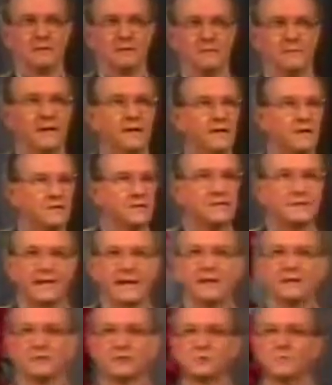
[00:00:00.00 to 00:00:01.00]
because it
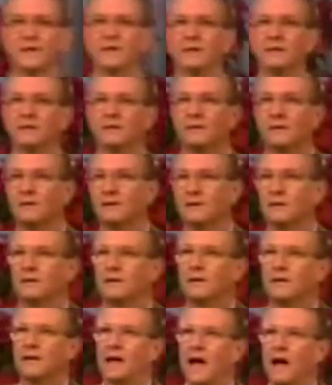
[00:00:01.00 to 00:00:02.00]
tells me
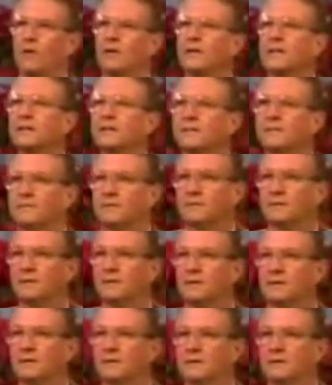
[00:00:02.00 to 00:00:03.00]
how I live,
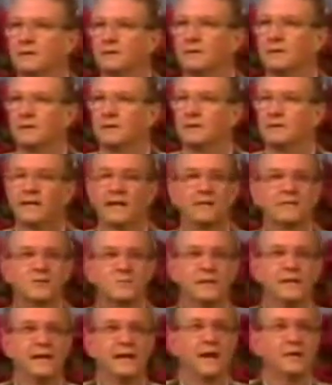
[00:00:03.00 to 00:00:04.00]
tells
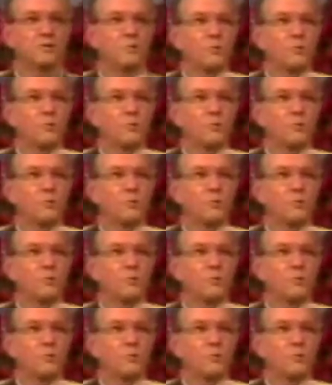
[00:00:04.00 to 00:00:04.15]
me how to